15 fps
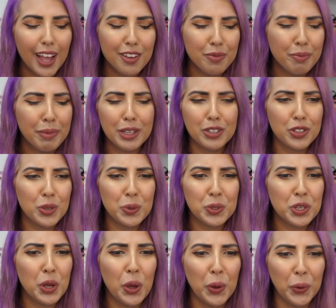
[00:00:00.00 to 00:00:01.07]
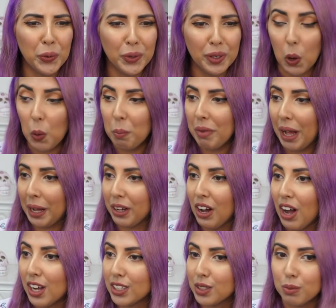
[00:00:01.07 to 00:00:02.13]
I've missed you too. Oh my
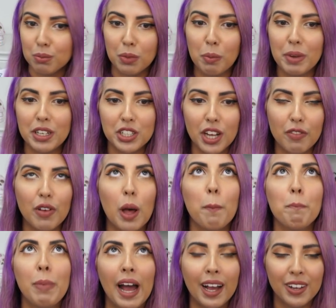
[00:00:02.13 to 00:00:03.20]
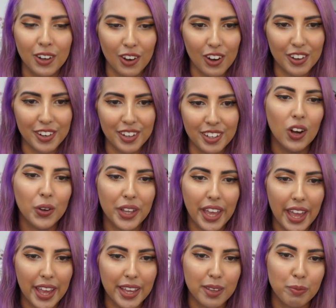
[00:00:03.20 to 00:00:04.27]
gosh, Mom and Jeff are back on.
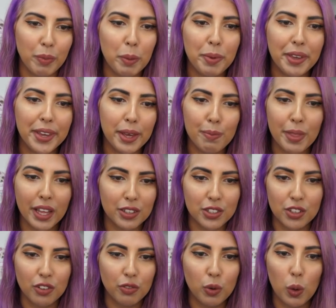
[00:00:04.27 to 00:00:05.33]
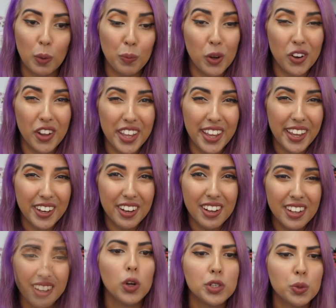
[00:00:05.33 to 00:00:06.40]
Okay, maybe keep that stuff for when we're not here.
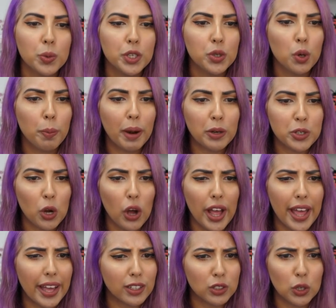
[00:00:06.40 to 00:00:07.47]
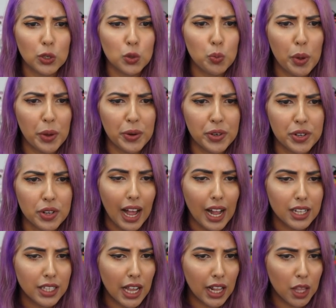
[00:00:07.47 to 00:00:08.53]
What do we do about your ex-husband?
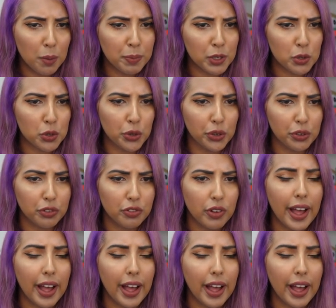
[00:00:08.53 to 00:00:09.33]
I'll tell him the truth.